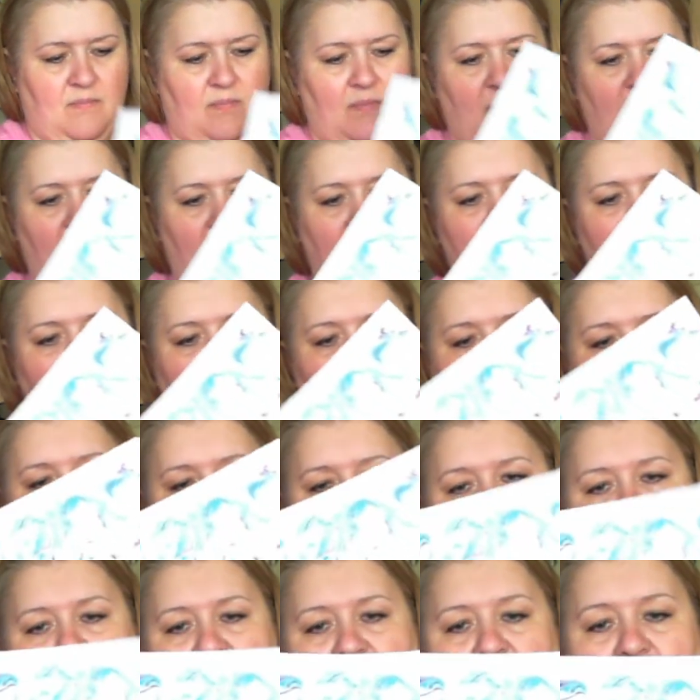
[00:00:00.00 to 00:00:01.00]
I like
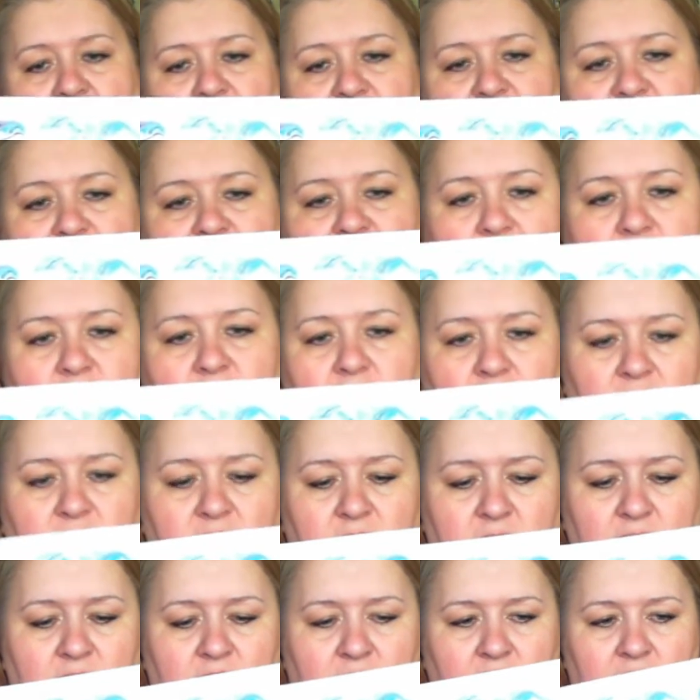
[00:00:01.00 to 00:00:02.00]
that.
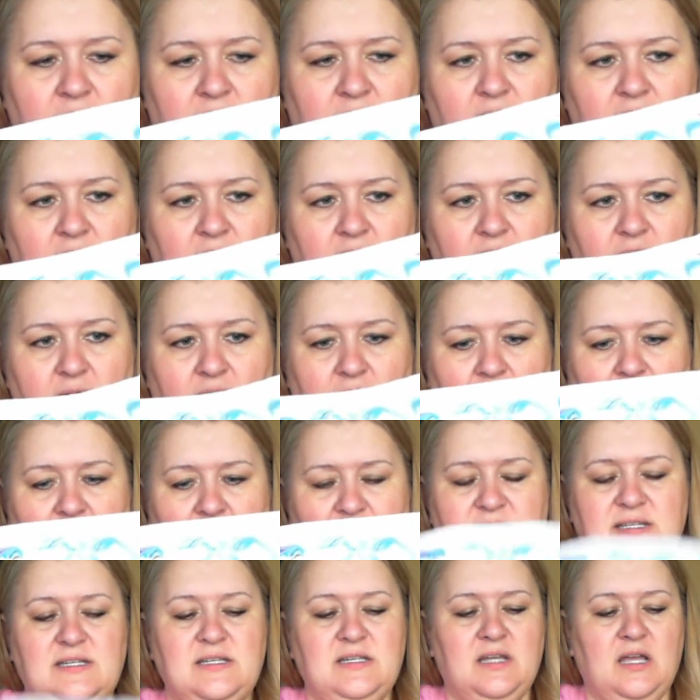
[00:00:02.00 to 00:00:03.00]
it
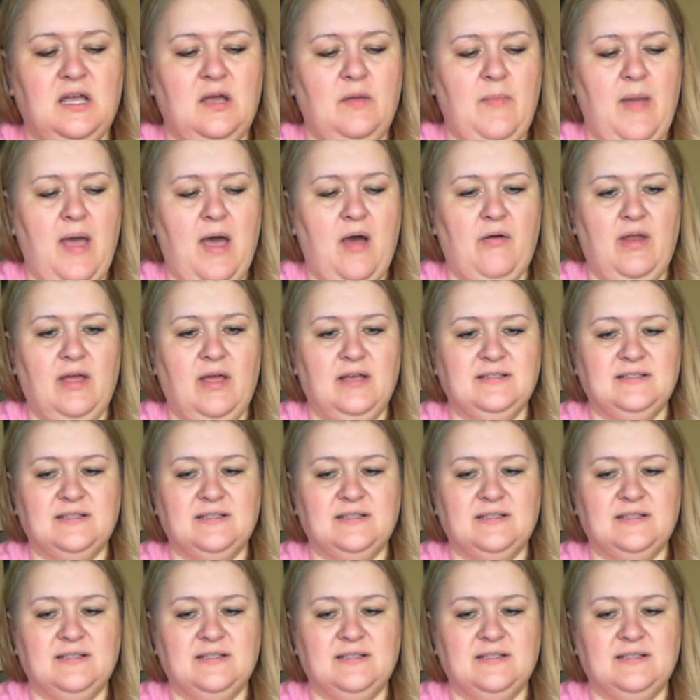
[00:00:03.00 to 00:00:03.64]
didn't come out as